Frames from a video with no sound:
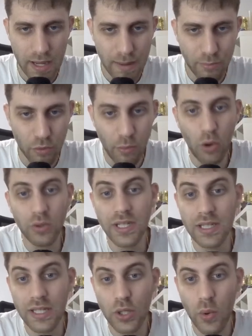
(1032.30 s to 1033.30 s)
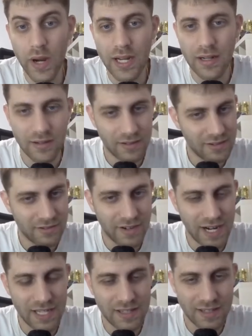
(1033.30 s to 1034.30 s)
promoting the queen,
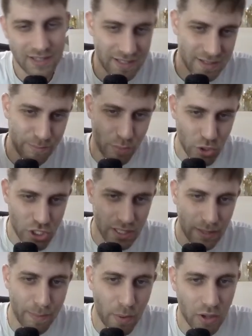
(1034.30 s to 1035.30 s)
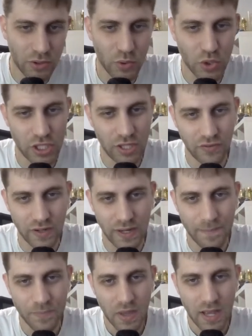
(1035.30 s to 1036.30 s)
right? Pushing the pawn to g3,
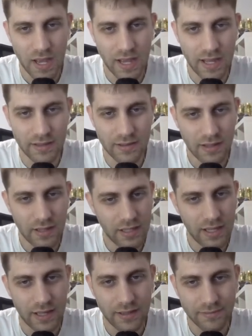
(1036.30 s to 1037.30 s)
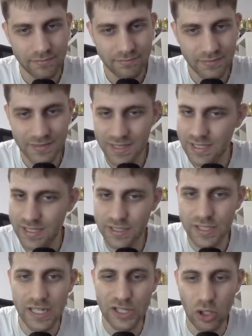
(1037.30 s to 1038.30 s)
and yeah, this
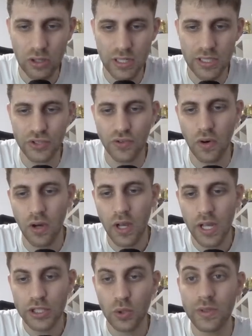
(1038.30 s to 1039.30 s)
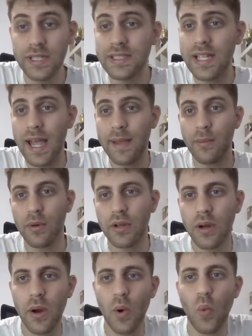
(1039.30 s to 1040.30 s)
is totally draw. So this game
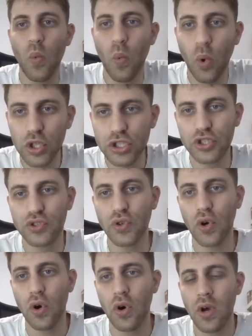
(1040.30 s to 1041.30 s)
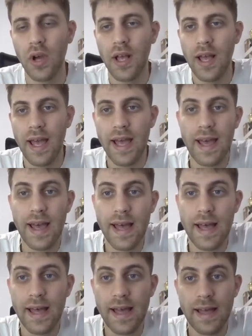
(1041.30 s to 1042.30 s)
was draw,
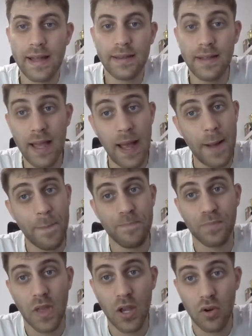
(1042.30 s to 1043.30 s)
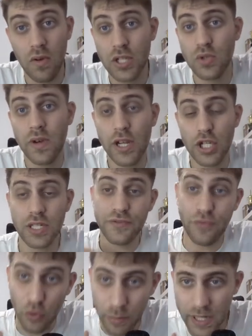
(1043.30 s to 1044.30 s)
and yeah, congratulations
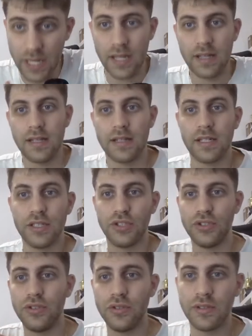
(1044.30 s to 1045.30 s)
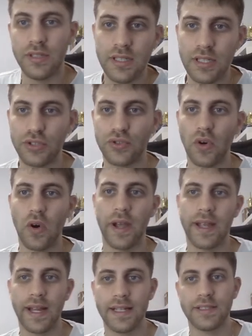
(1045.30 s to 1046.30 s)
for me that I did a draw
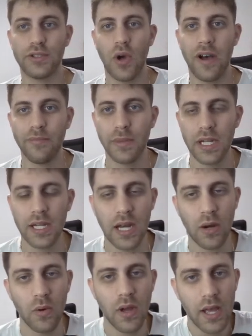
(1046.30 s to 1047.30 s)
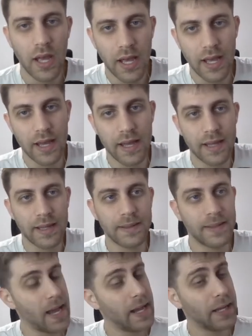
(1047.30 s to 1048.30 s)
against Yoav Milikau, and
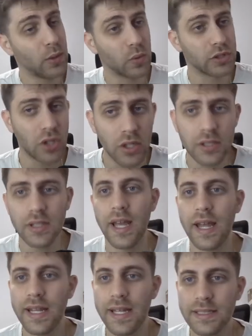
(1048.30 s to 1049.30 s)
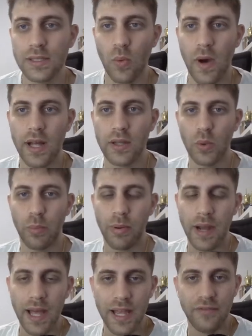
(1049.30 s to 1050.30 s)
yeah, it was not an easy one to
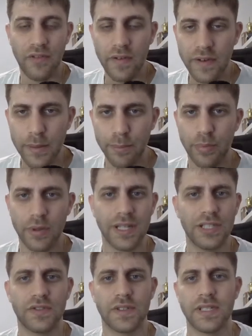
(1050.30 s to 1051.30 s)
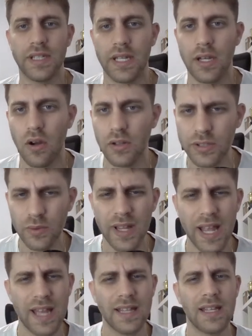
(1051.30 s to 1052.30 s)
play, very interesting, also
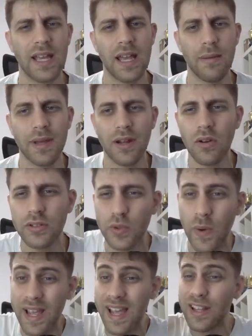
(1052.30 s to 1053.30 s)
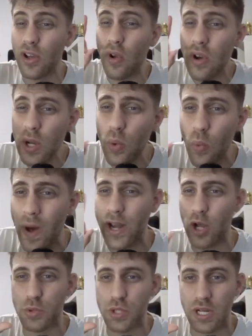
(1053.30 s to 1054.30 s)
the end game, and also I had only one
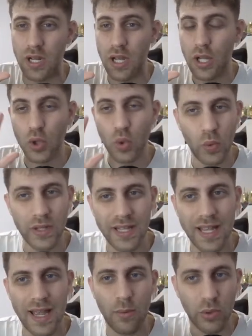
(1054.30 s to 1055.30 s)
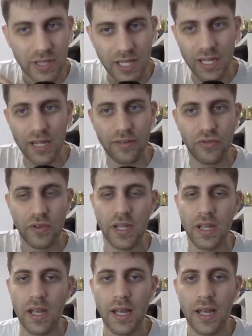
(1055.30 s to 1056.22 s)
option to win the game with king f3,